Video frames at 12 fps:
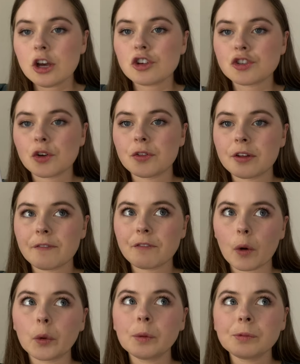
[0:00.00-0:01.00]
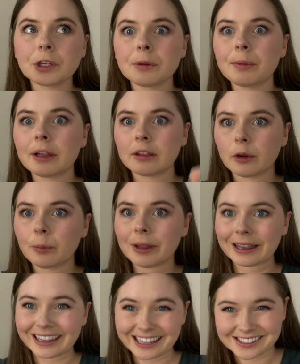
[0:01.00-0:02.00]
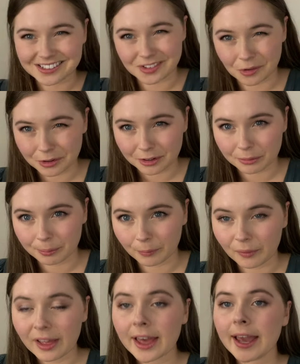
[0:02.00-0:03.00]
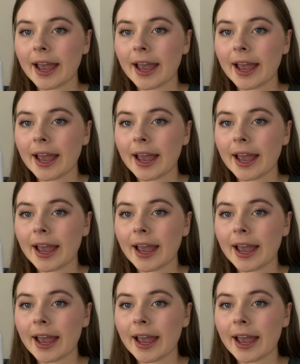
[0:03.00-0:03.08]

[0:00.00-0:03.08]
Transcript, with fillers: so the volume is going to be a little bit less noticeable.